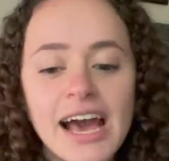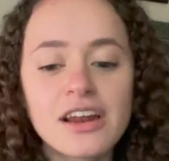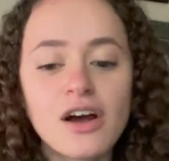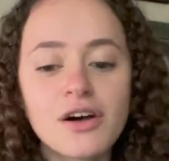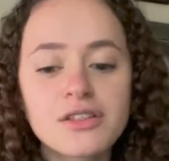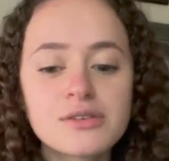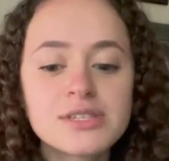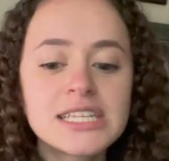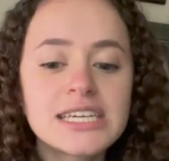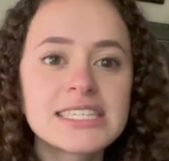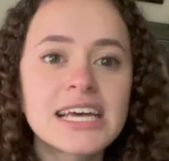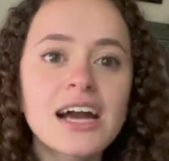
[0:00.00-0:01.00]
and all those
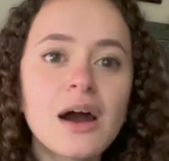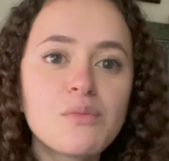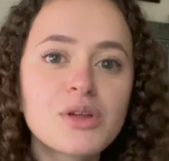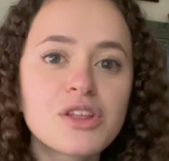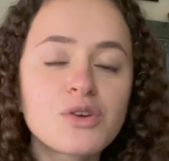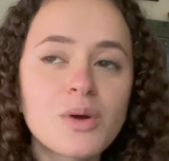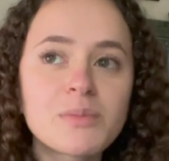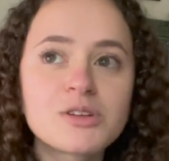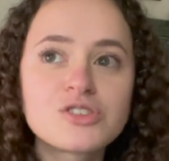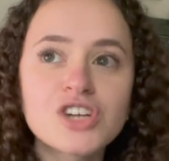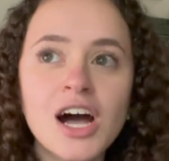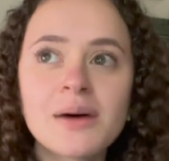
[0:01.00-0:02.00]
things that come with a normal
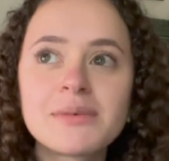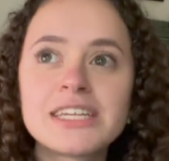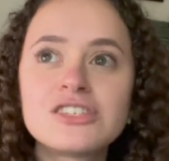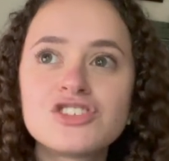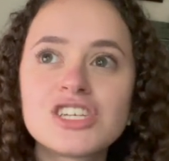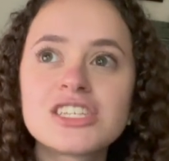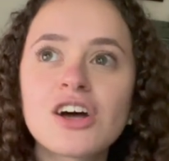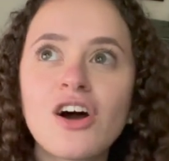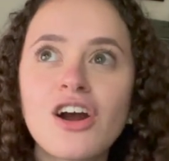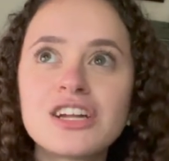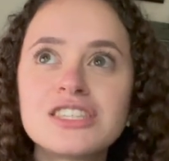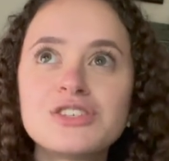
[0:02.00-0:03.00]
job it's just
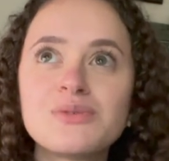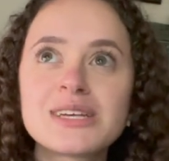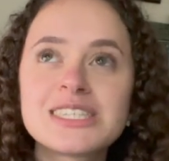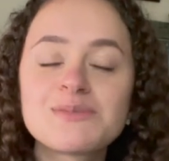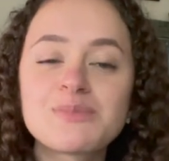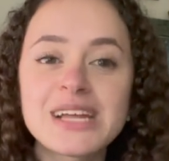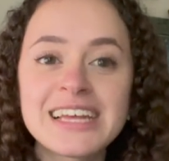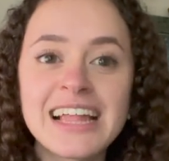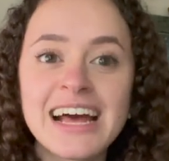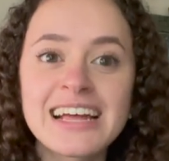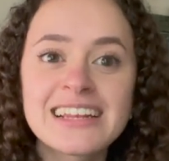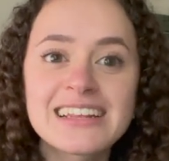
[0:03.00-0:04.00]
hard to explain
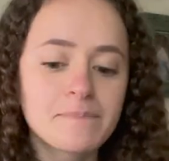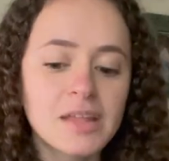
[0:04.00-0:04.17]
that